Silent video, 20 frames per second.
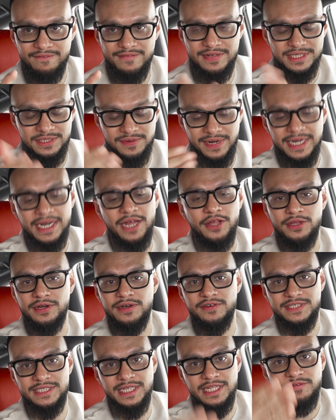Because right now they're
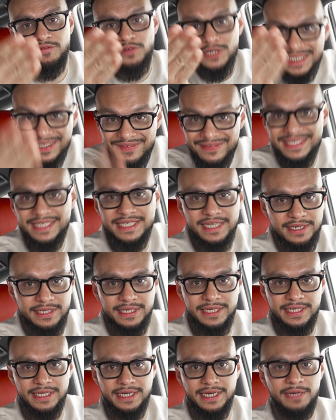selling for
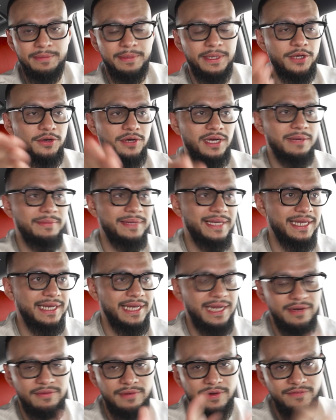1,700 dirham and you're coming in
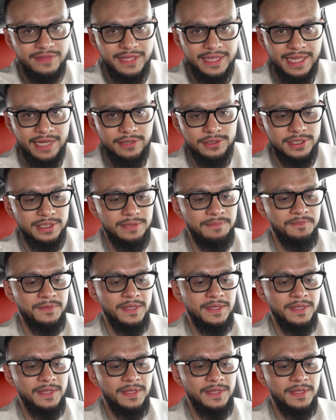at roughly 1,000.